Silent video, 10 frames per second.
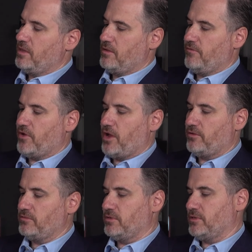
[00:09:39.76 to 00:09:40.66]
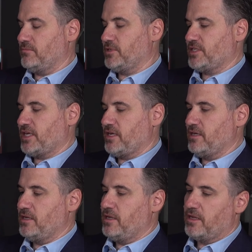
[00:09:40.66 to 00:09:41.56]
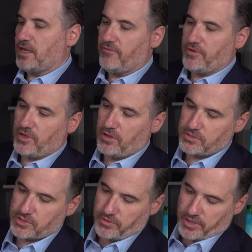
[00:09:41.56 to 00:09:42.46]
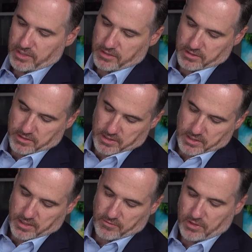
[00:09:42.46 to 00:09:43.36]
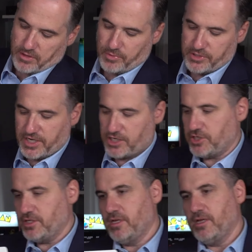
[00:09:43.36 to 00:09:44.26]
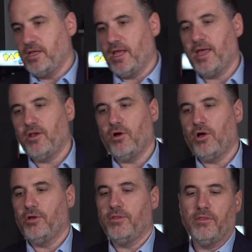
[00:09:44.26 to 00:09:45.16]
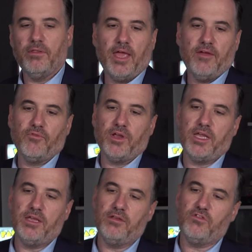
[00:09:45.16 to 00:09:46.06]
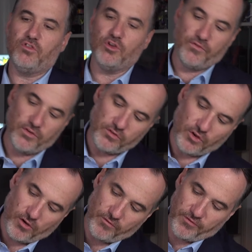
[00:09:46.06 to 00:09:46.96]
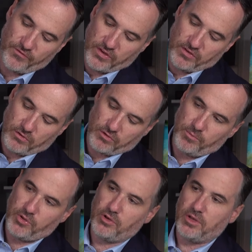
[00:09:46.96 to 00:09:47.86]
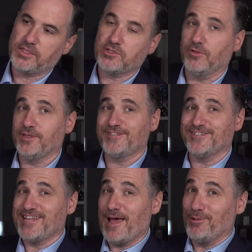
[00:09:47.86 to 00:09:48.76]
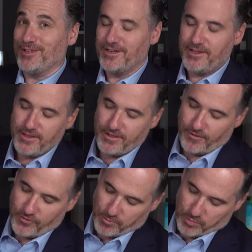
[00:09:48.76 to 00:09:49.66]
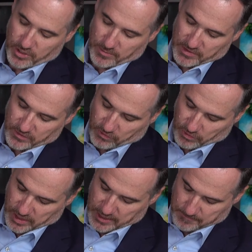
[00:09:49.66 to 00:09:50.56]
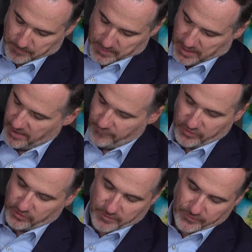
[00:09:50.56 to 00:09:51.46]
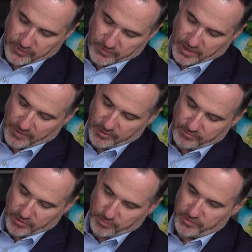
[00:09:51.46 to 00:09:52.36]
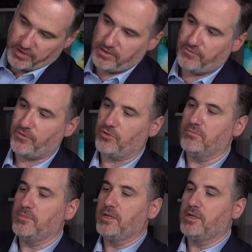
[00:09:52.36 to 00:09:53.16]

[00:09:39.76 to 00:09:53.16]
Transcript: vinyl or a sticker covering the whole screen, giving you the protection. And on every surface of the physical computer, let's call this the tablet of the computer, but the screen, every surface is covered with protective film.